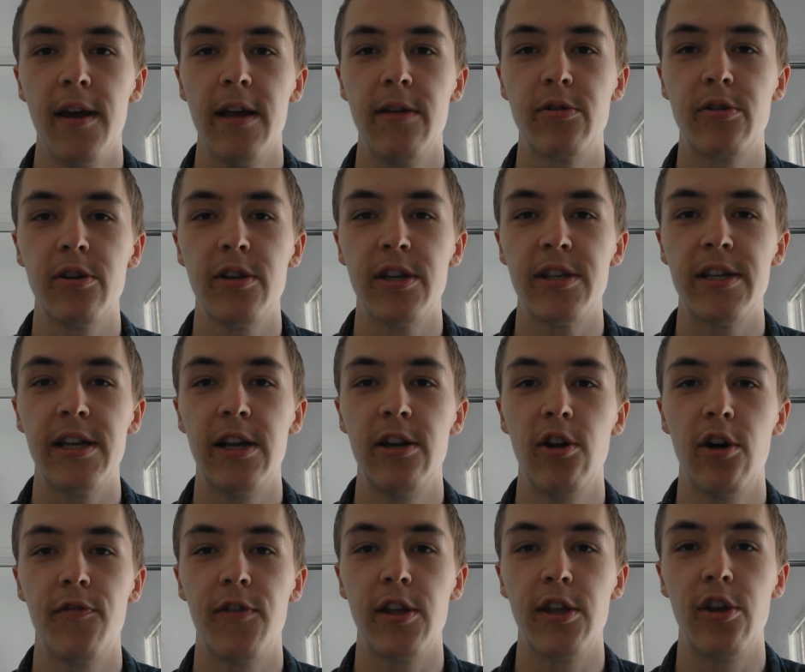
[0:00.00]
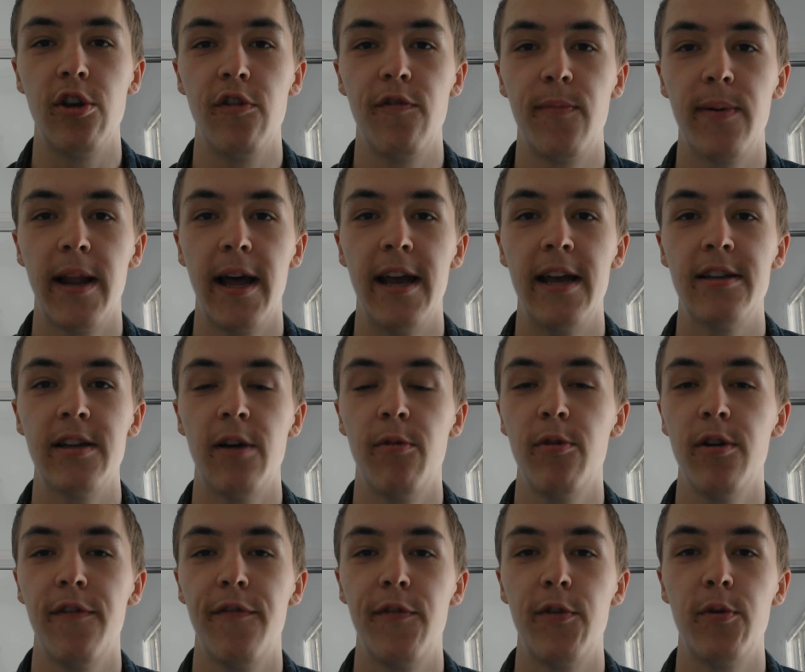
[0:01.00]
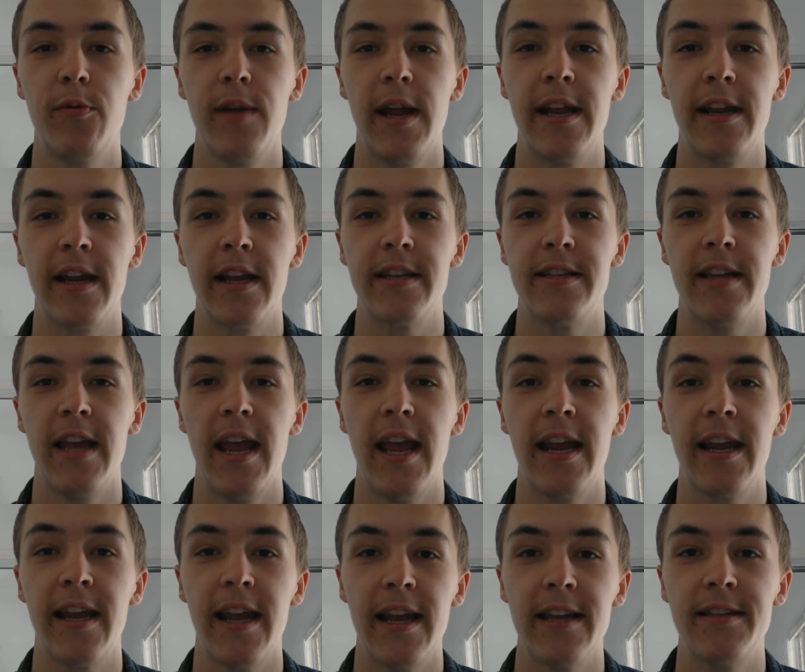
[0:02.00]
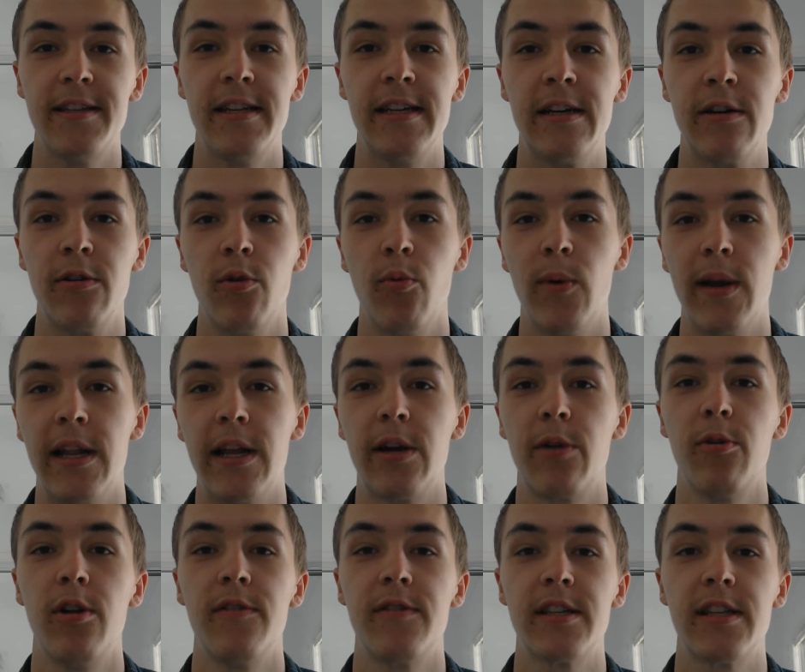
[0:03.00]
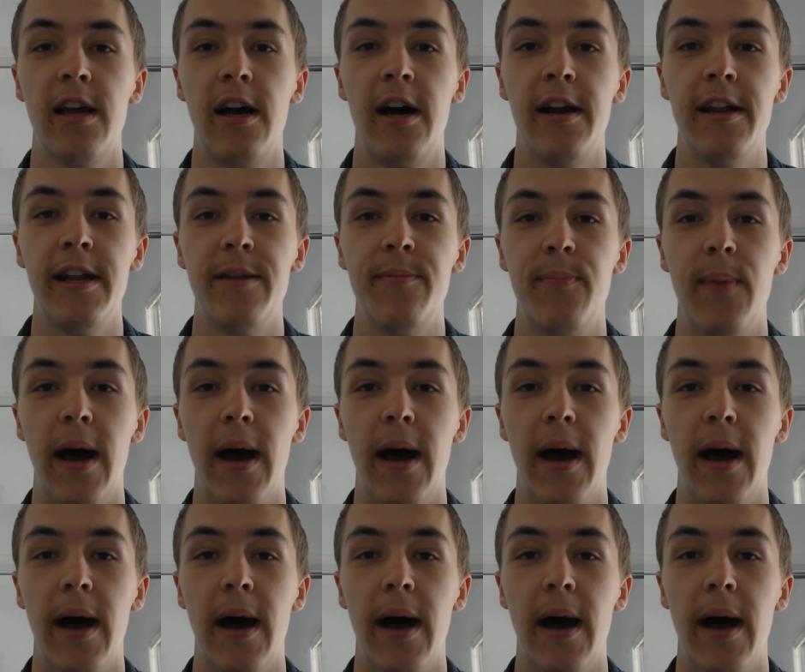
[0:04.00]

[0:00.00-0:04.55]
It was good to see a lot of the youth players. I would have thought Nketiah or Willock would have started,